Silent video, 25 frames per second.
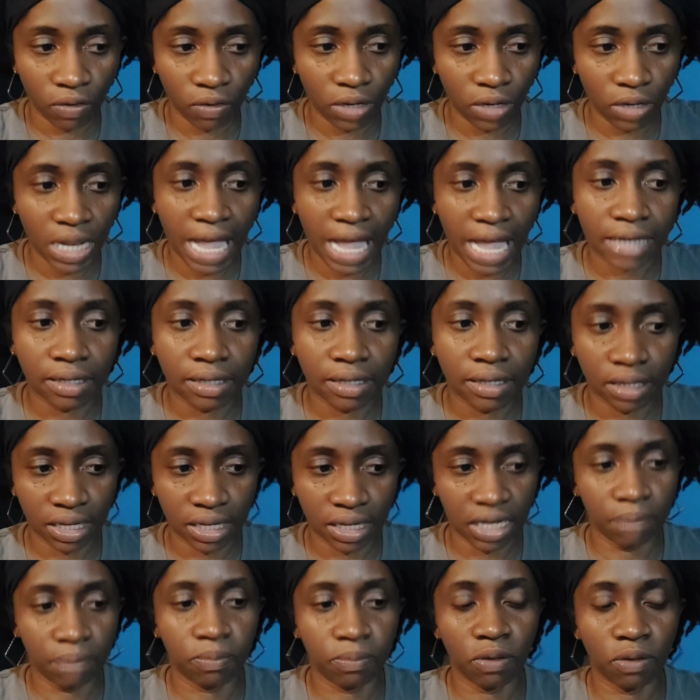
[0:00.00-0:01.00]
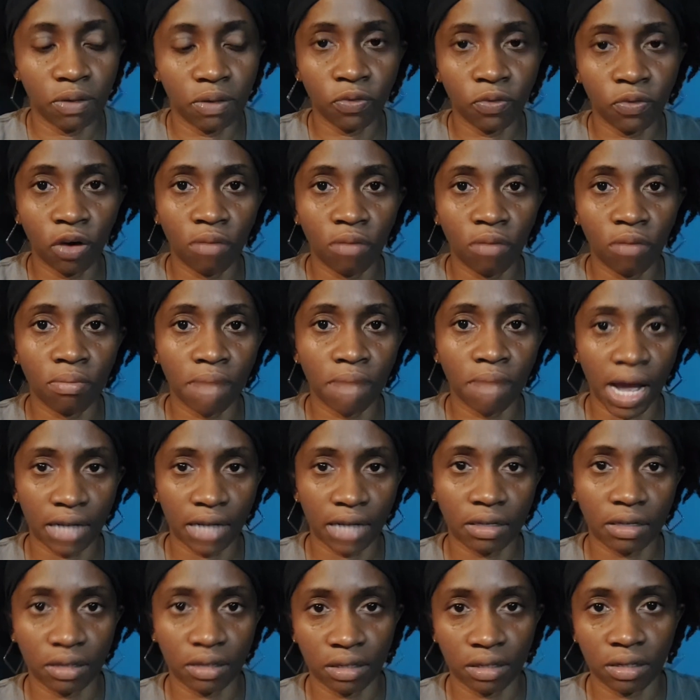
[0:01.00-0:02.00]
let's keep the format
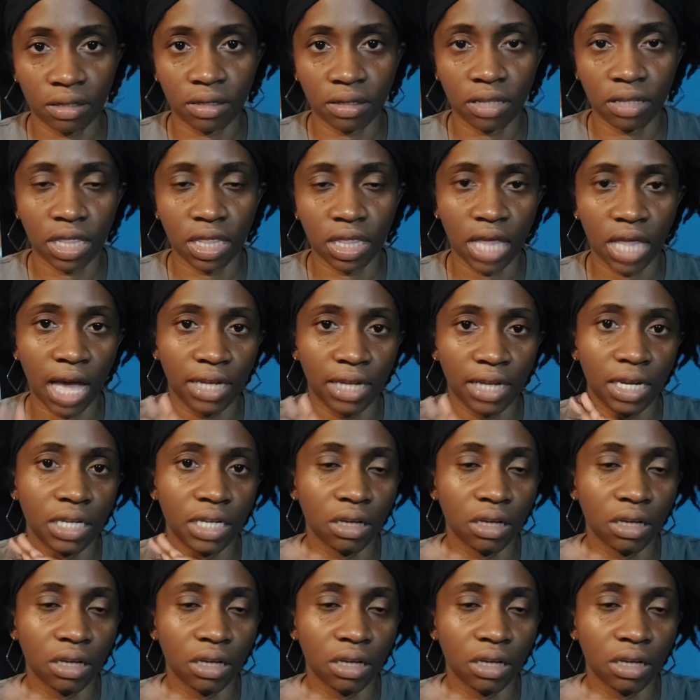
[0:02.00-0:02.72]
that